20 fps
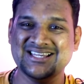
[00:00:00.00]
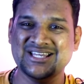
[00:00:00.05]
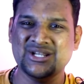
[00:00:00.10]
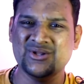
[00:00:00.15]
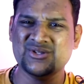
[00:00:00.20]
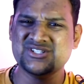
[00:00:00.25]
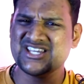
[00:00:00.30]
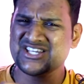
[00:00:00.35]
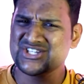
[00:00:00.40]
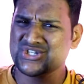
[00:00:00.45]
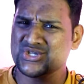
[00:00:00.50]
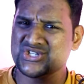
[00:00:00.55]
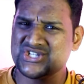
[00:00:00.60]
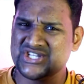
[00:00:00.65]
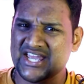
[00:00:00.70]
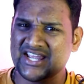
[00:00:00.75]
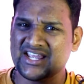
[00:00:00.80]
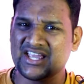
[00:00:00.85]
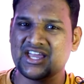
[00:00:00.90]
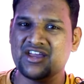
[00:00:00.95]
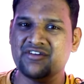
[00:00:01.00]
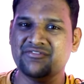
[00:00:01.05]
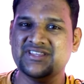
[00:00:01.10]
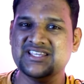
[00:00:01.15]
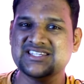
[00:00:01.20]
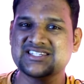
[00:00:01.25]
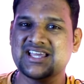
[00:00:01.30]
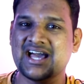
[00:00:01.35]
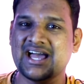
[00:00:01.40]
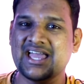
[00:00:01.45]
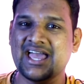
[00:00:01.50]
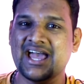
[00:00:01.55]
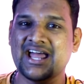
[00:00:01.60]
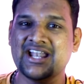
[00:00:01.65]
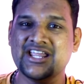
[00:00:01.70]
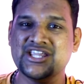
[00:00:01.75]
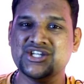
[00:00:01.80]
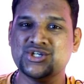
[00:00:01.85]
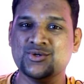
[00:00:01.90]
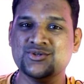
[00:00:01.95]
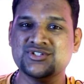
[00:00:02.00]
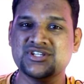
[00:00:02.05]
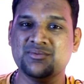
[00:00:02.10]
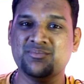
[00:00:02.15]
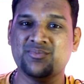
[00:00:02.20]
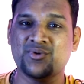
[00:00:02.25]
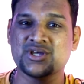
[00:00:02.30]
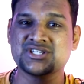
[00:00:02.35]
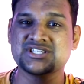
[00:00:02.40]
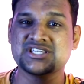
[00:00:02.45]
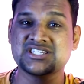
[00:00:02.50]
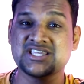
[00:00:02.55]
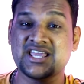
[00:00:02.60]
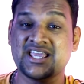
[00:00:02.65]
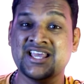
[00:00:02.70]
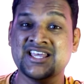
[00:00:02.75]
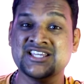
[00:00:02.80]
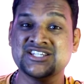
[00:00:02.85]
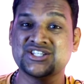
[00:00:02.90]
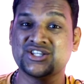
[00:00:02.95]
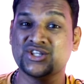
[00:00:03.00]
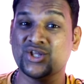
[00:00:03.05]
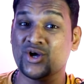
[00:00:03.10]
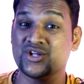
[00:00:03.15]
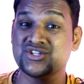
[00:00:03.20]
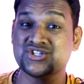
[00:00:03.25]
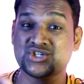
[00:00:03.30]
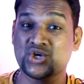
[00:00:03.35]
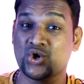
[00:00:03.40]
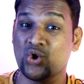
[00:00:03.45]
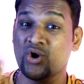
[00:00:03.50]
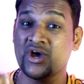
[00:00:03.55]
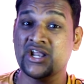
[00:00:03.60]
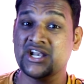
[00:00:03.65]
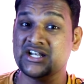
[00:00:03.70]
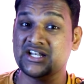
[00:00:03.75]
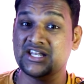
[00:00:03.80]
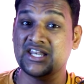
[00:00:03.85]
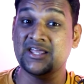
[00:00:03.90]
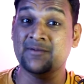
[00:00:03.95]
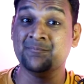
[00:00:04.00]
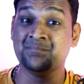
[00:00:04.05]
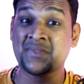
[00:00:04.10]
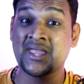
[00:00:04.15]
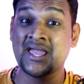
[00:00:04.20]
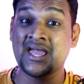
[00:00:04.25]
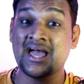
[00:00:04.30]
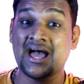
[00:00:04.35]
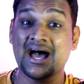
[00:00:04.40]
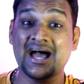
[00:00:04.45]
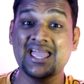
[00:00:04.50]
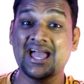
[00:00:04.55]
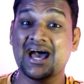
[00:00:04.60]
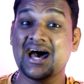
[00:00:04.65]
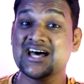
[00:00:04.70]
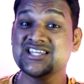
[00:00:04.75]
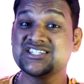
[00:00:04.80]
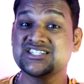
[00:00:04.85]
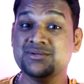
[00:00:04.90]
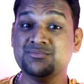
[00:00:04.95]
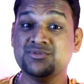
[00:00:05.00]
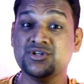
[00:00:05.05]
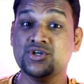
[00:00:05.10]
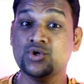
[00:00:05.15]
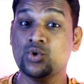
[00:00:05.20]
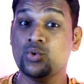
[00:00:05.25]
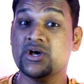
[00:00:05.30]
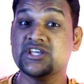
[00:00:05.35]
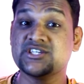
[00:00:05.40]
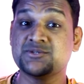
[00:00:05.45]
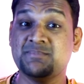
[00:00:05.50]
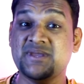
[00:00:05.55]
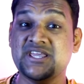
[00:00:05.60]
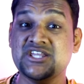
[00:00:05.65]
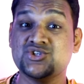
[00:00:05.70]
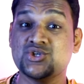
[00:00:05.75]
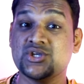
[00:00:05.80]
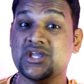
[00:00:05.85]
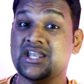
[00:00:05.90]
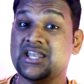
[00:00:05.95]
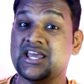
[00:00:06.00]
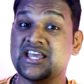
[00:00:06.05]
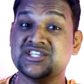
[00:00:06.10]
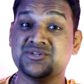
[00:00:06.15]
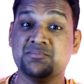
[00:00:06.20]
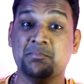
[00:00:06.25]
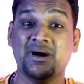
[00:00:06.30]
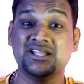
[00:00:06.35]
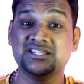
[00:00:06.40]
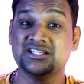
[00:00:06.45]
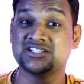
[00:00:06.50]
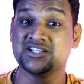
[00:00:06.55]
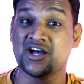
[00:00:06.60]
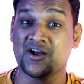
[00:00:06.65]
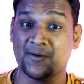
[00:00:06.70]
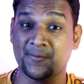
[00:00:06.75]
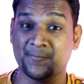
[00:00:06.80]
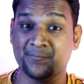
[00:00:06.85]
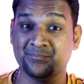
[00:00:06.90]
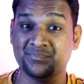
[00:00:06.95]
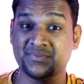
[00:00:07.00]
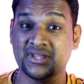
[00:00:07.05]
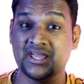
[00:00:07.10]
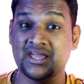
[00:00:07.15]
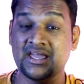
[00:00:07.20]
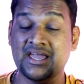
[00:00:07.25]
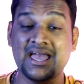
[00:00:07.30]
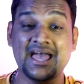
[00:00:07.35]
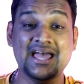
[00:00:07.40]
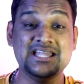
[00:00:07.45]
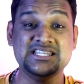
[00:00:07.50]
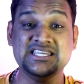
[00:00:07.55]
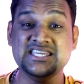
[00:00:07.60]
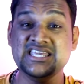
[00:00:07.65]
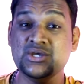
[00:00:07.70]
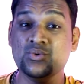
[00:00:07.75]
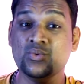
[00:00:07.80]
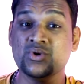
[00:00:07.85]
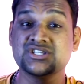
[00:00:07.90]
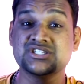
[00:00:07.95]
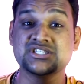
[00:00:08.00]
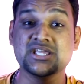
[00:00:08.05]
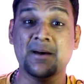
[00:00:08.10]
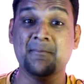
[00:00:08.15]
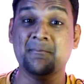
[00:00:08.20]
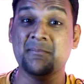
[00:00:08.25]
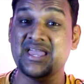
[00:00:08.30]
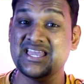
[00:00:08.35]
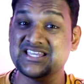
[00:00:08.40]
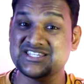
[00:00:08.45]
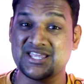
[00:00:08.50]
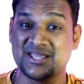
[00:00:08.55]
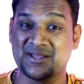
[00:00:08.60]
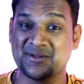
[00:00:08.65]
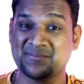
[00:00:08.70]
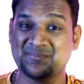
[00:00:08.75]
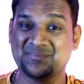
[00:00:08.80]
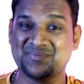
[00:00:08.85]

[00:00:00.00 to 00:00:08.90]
Now, just to check if this guy had issues in processing his thoughts coherently, I asked him to do a speech in his mother tongue, and he was amazing.